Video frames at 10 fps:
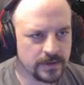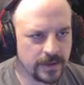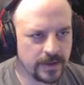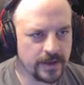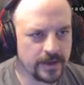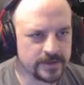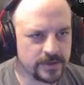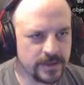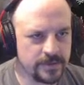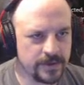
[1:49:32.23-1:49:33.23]
Okay, I still
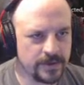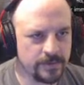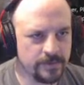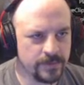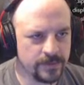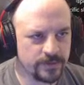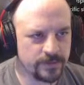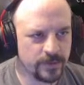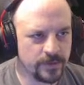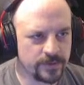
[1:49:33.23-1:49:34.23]
need to be able
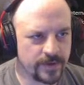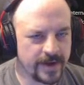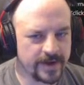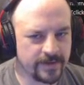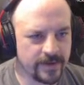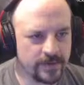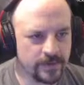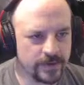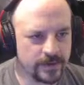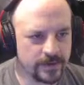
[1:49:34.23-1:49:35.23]
to drag around the
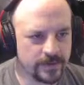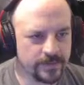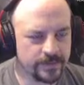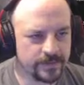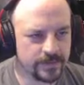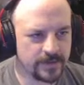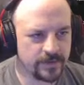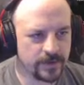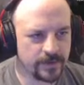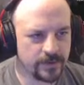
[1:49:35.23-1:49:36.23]
window,
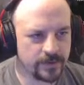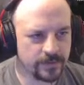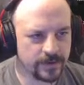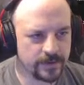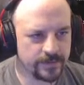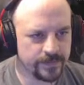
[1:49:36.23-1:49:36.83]
even when I'm over it.